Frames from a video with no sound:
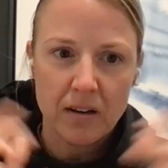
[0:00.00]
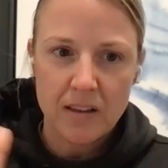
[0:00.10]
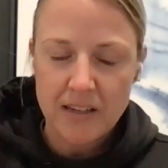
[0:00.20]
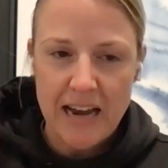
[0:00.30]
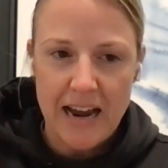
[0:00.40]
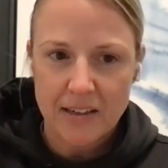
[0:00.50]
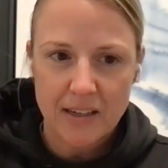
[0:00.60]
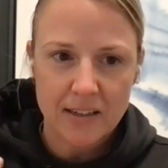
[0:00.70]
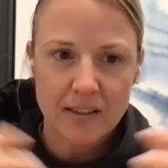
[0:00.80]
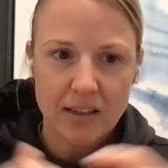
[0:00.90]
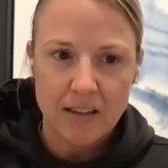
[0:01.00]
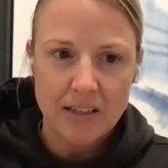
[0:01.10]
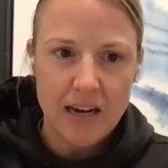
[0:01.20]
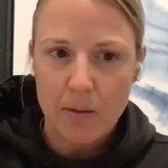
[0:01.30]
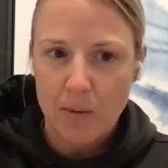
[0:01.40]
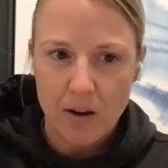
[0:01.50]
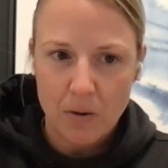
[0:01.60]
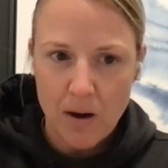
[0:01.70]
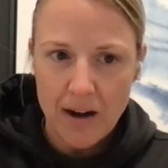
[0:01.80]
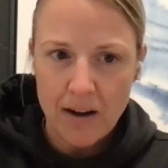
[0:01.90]
the tactics and the timing are
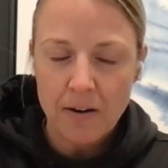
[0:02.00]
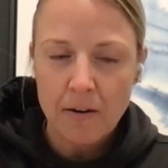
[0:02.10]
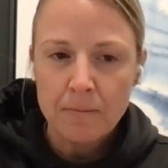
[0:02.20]
right.